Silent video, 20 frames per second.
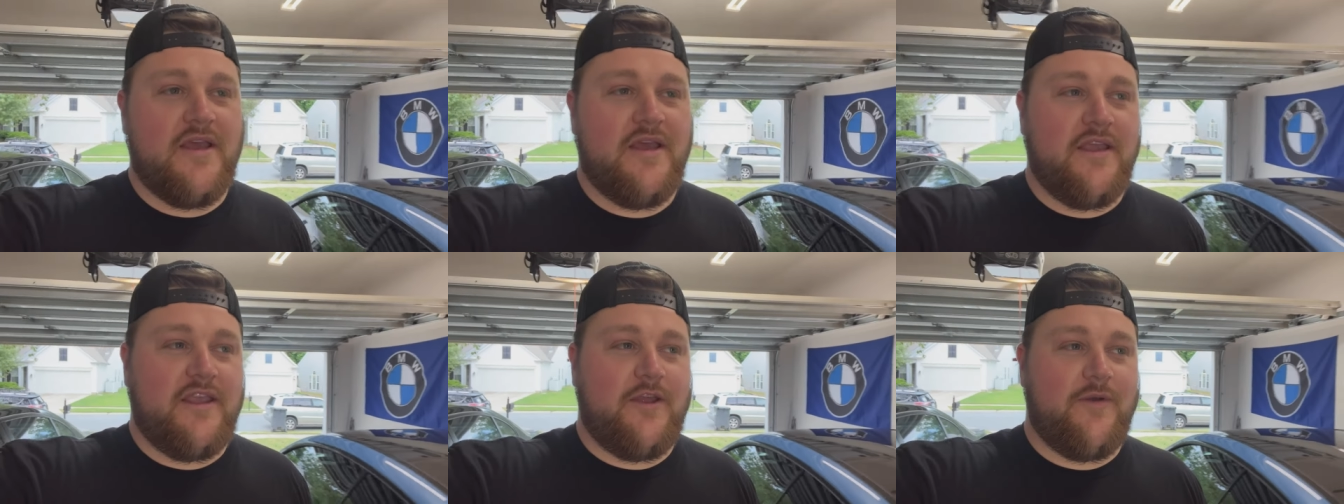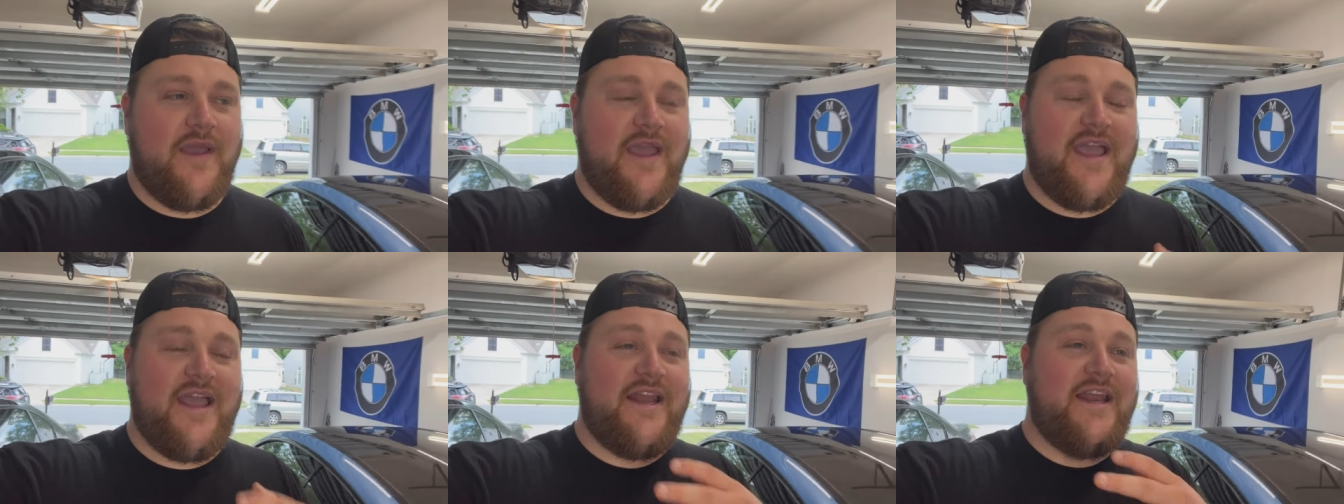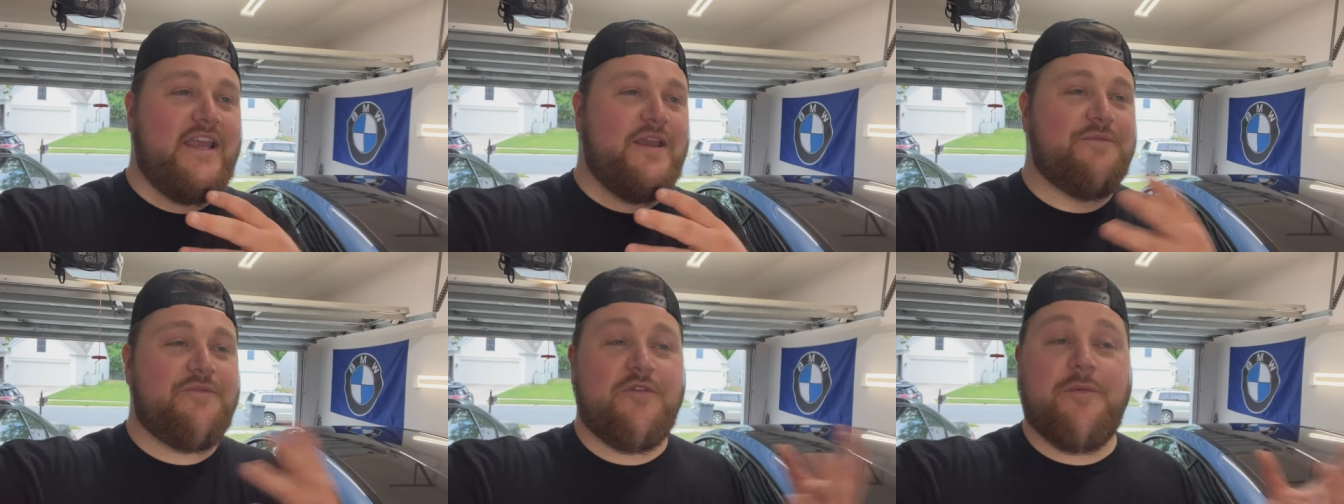You know,
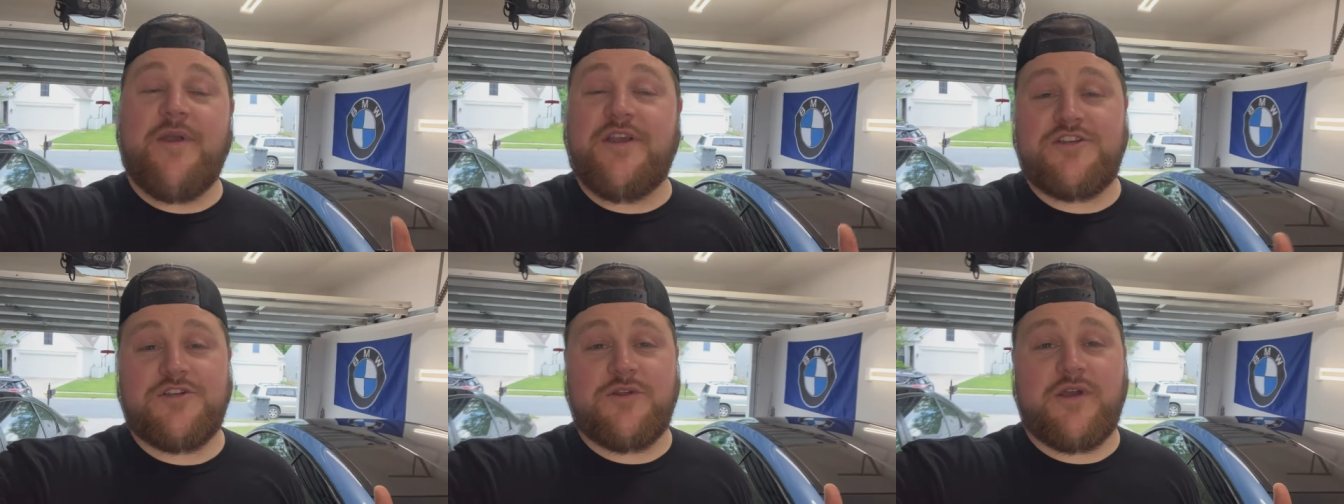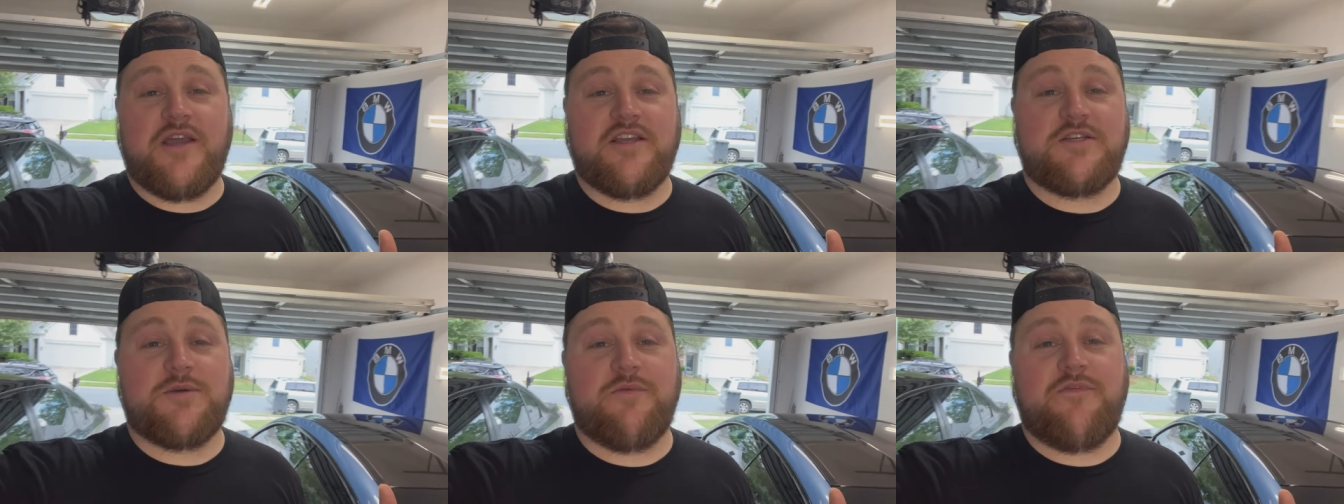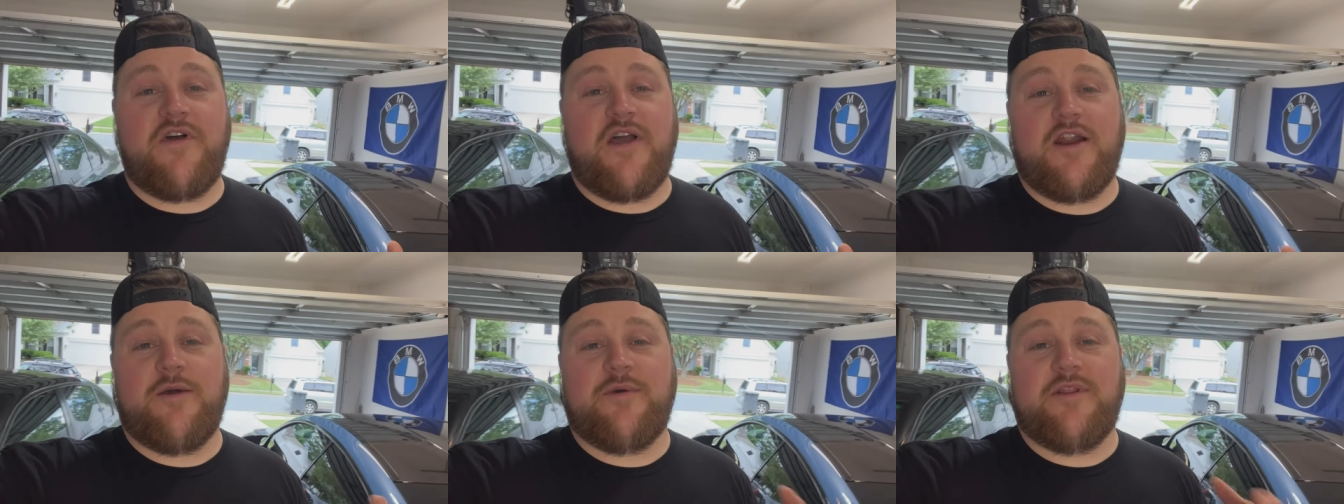any information you guys can
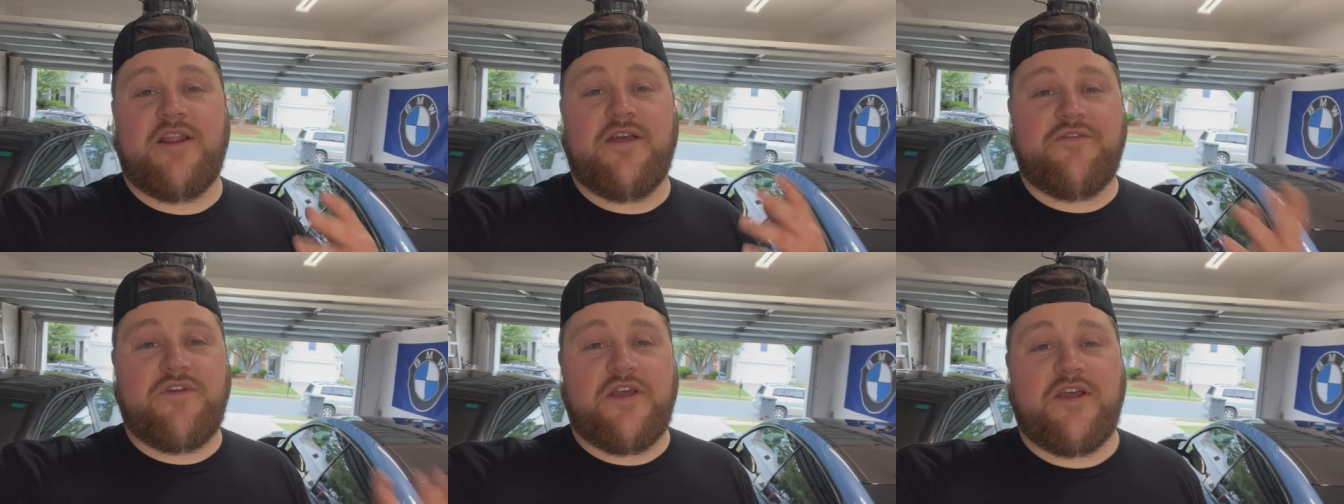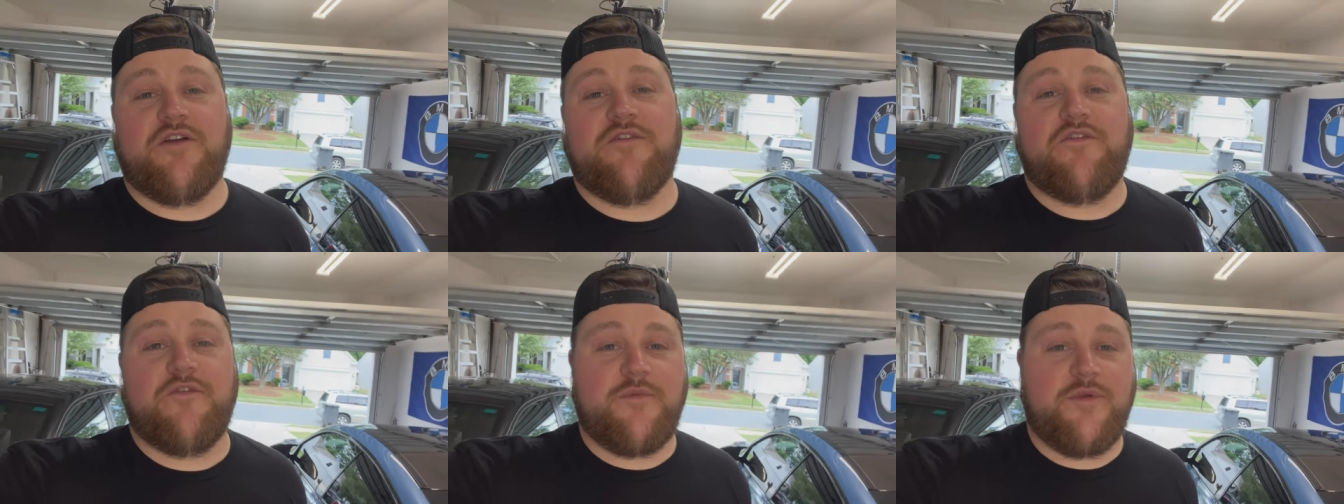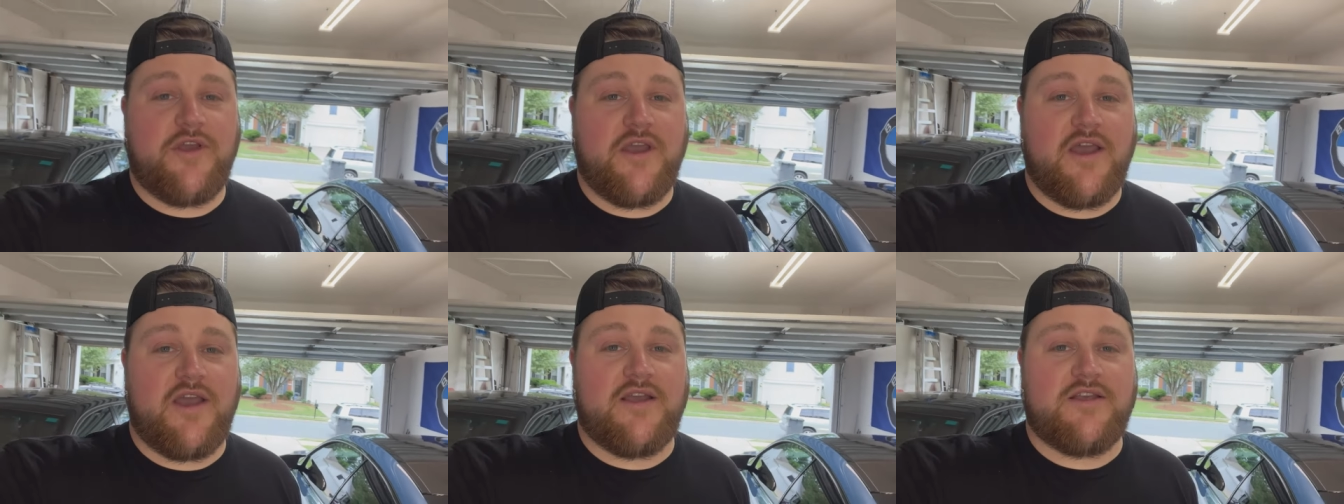provide, I would love to hear from you
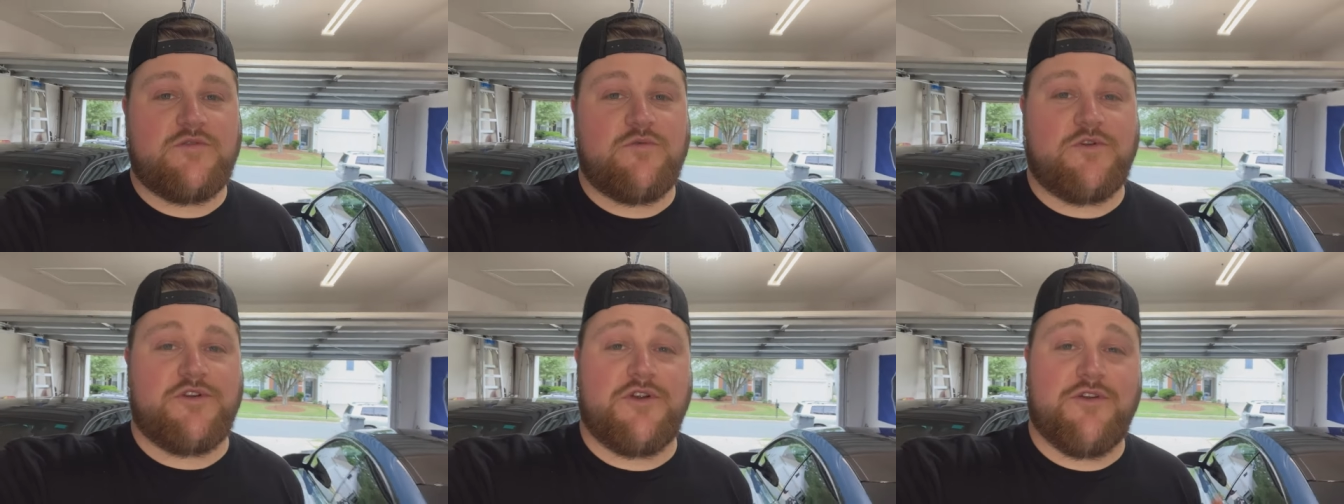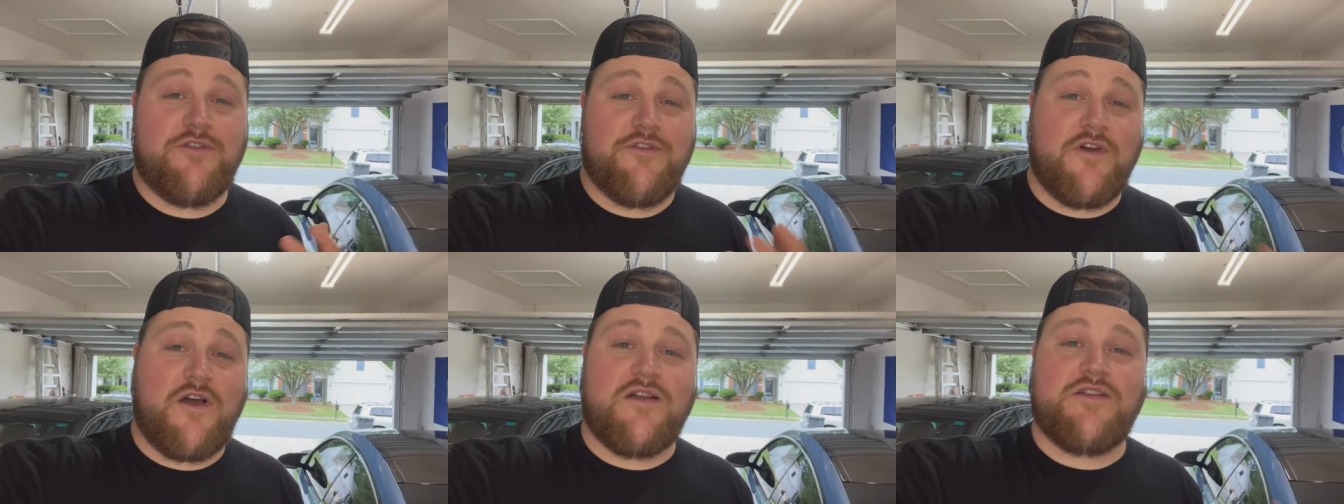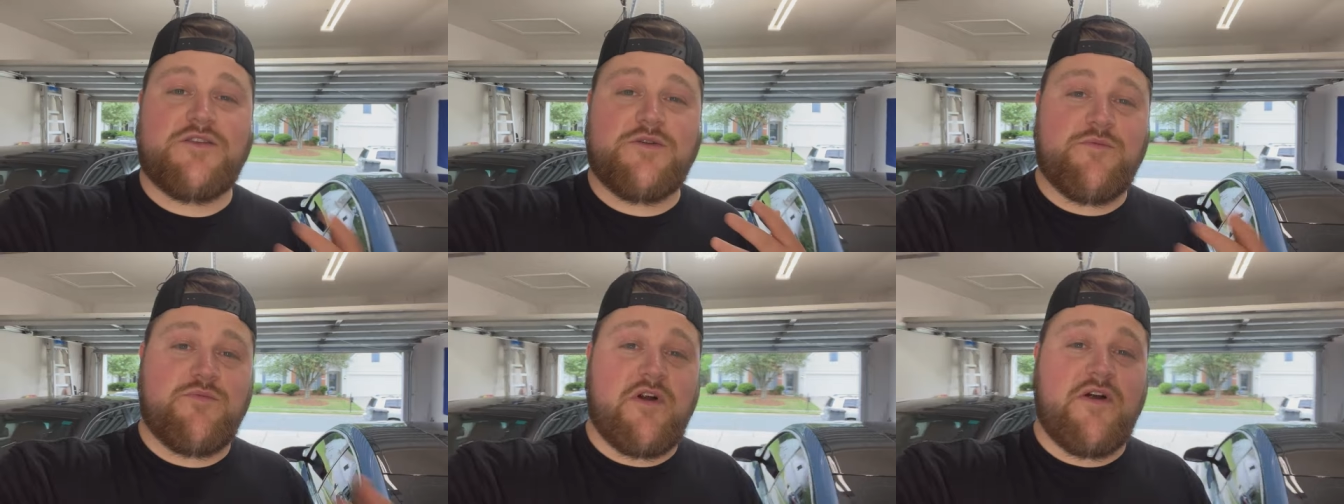guys, what your
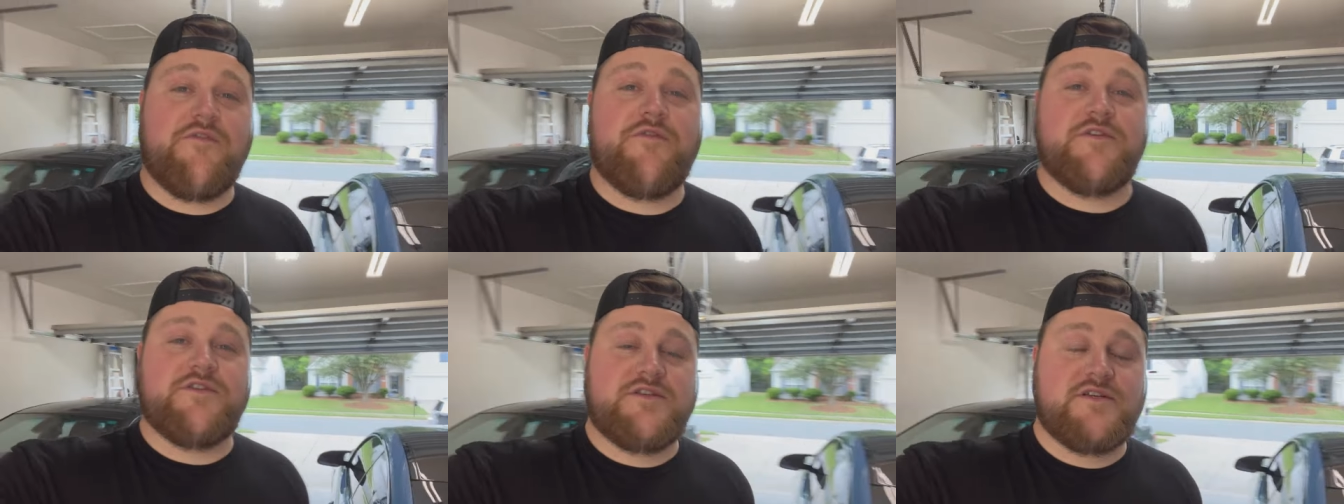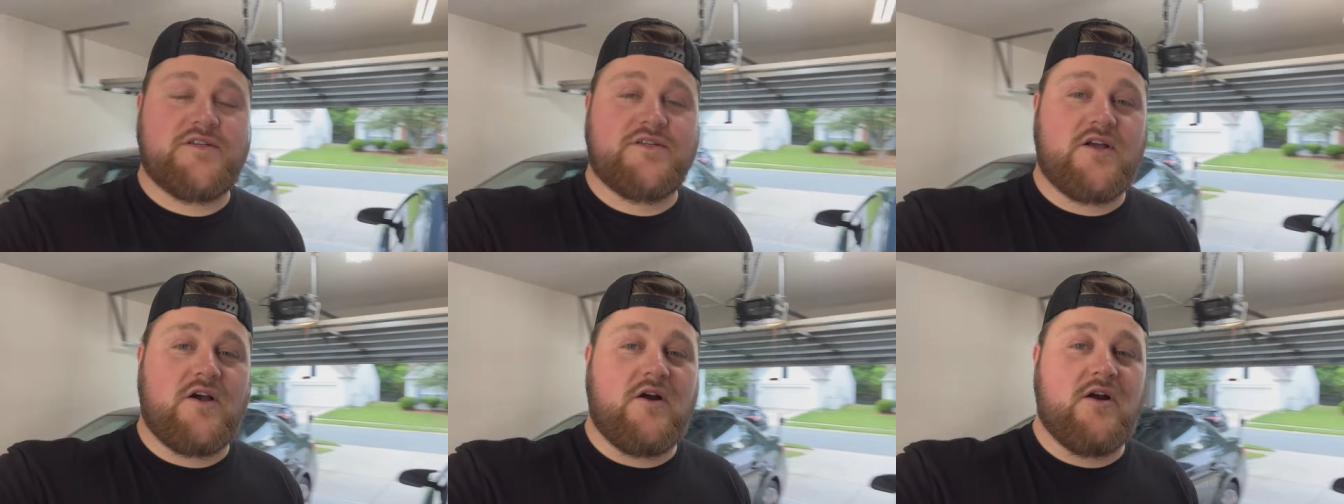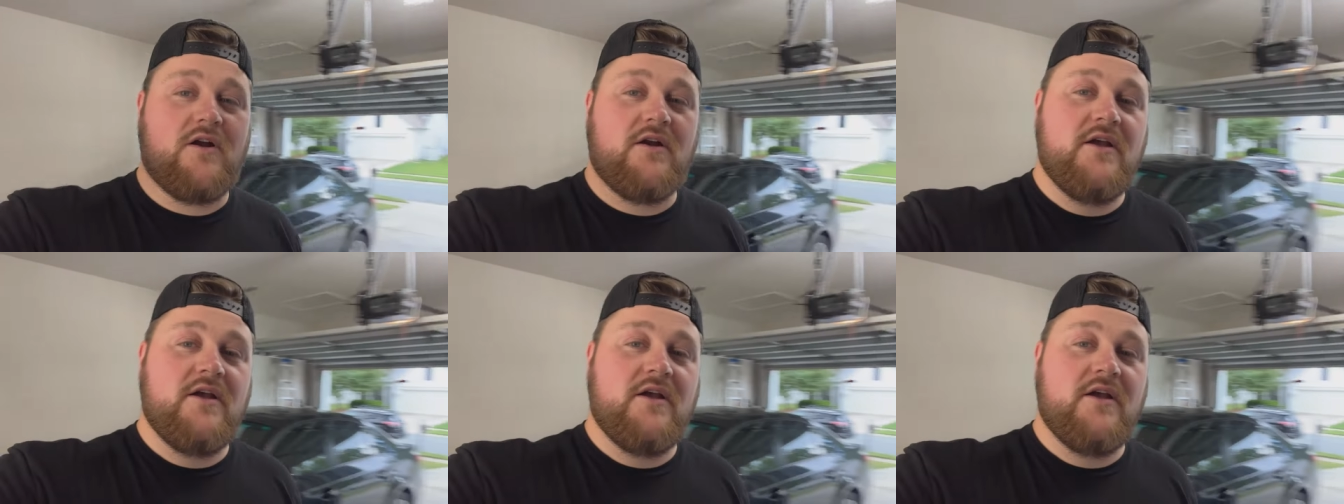thoughts and preferences are.